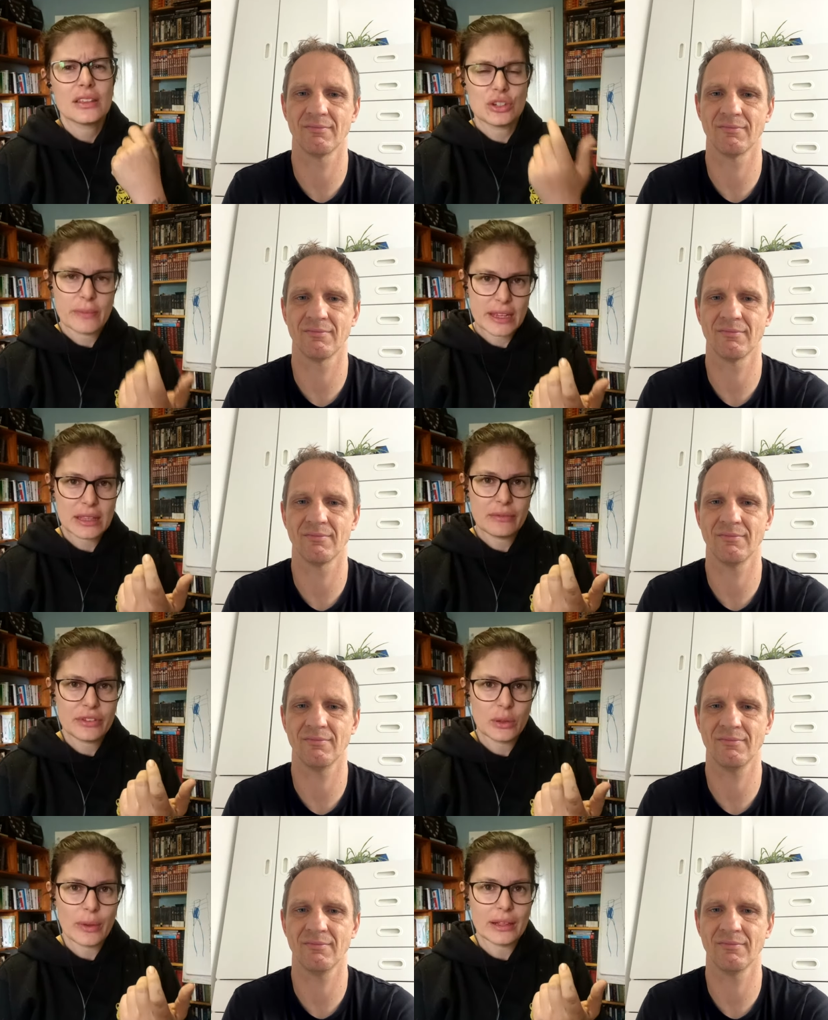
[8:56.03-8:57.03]
Speaker 1: that you make them
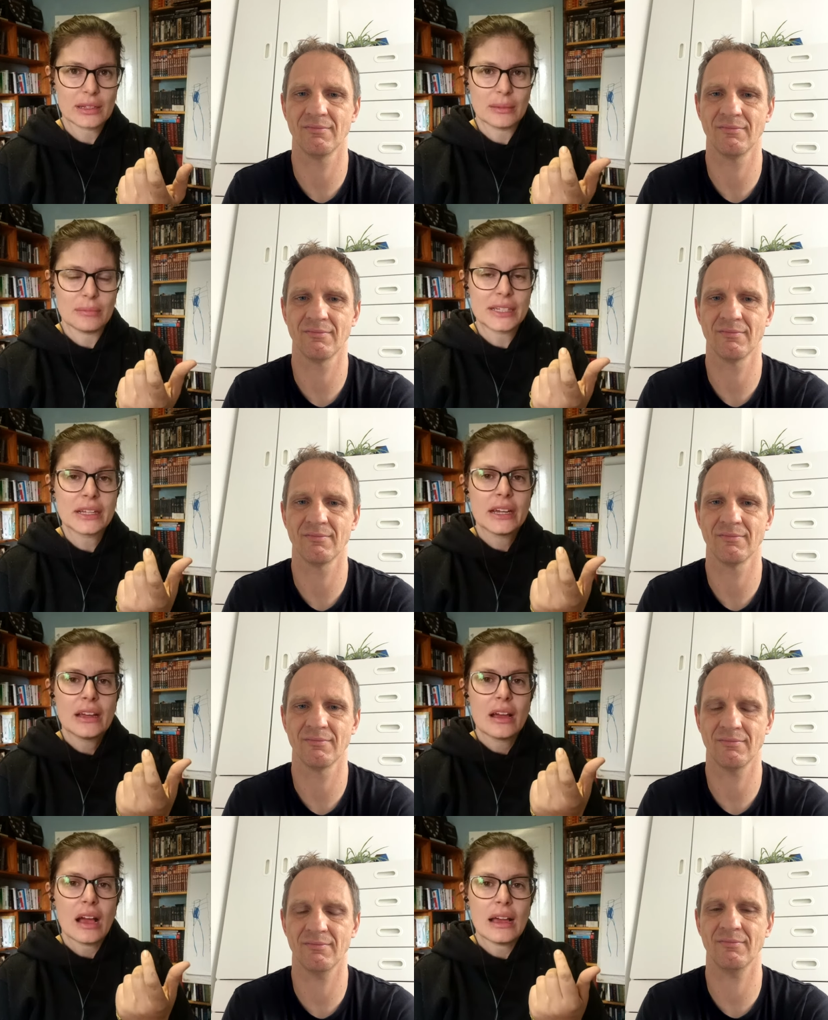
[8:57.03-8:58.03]
feel welcome. But
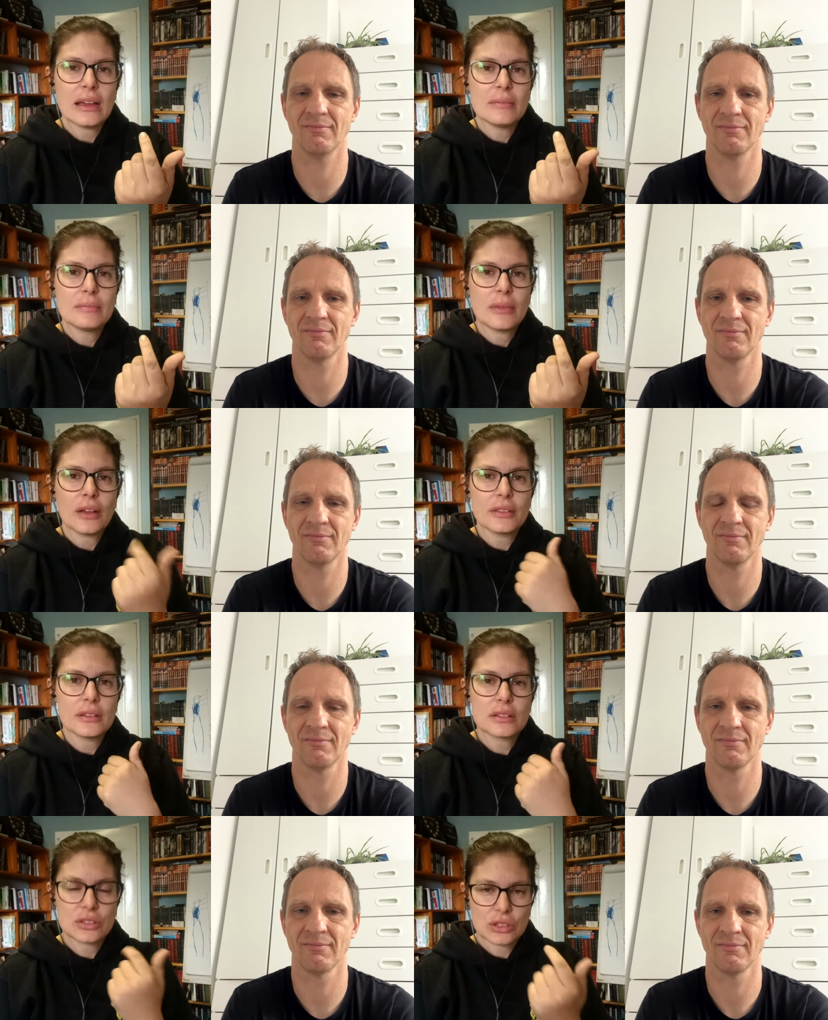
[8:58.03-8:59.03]
mm. um,
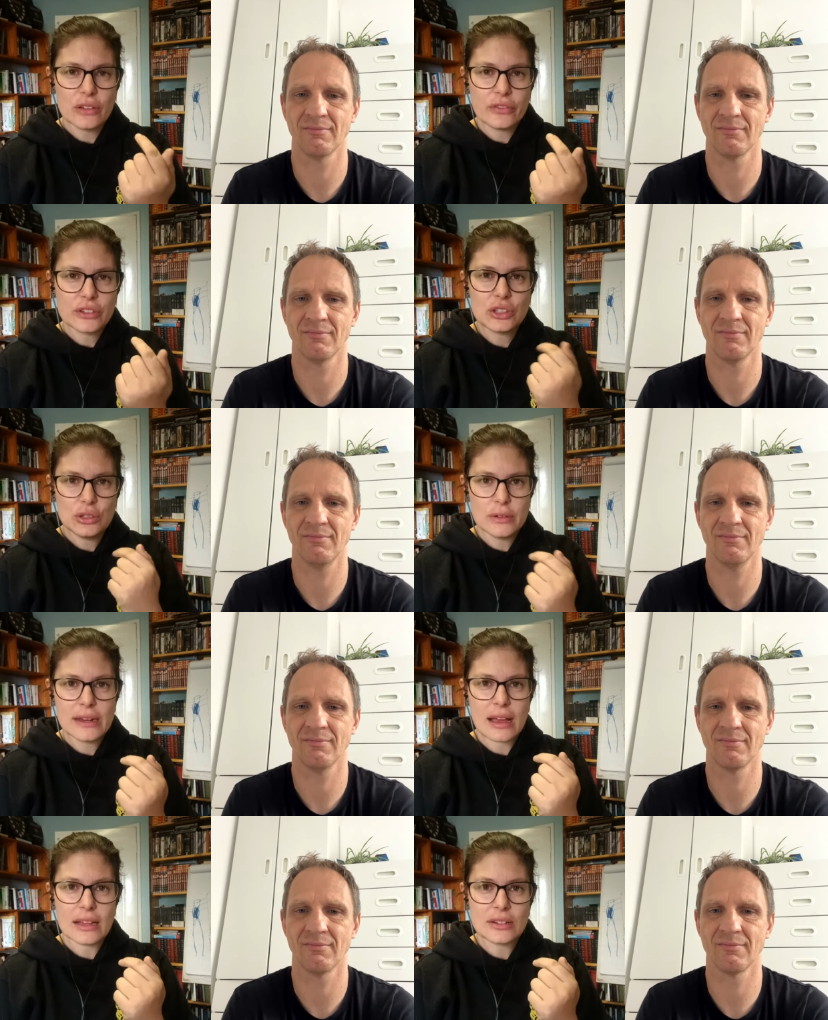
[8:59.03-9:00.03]
on the surface, you
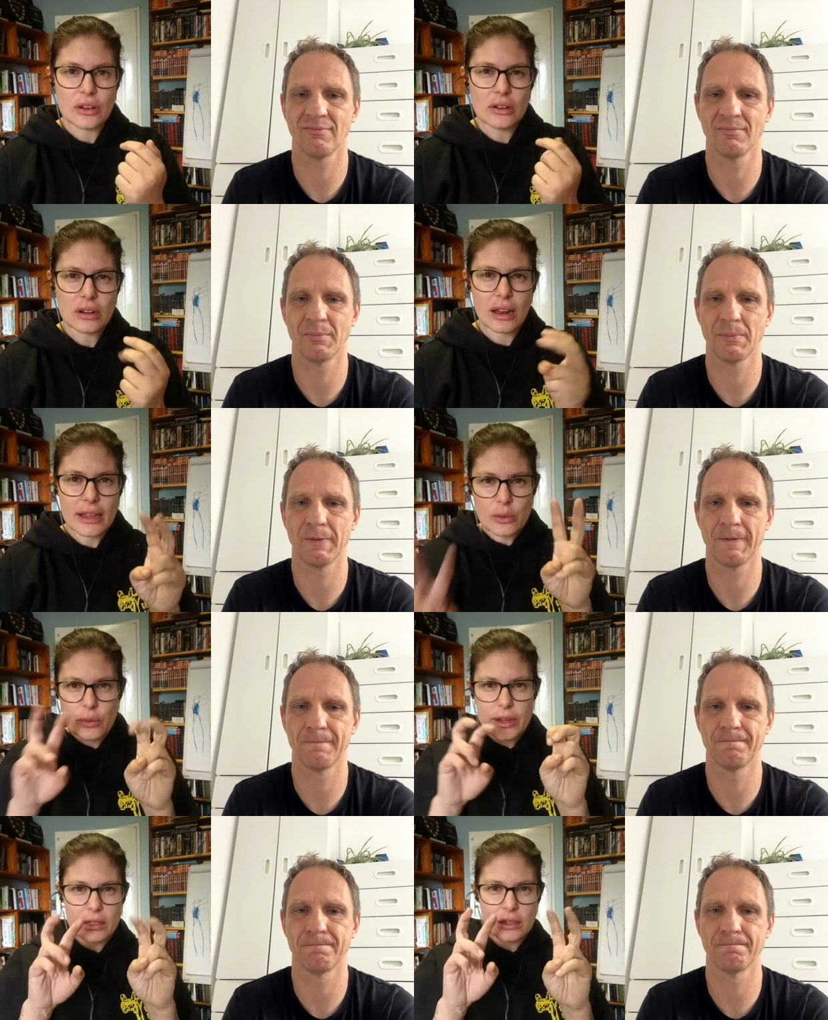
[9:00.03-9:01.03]
and I don't look like
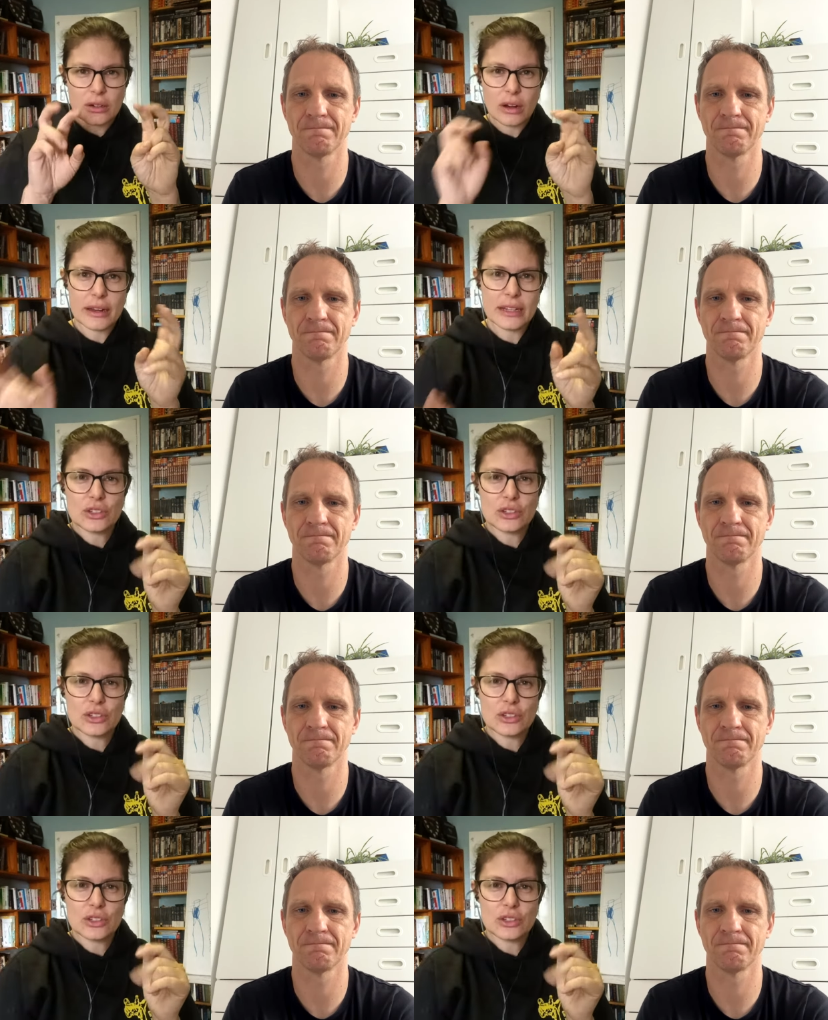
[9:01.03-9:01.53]
real karate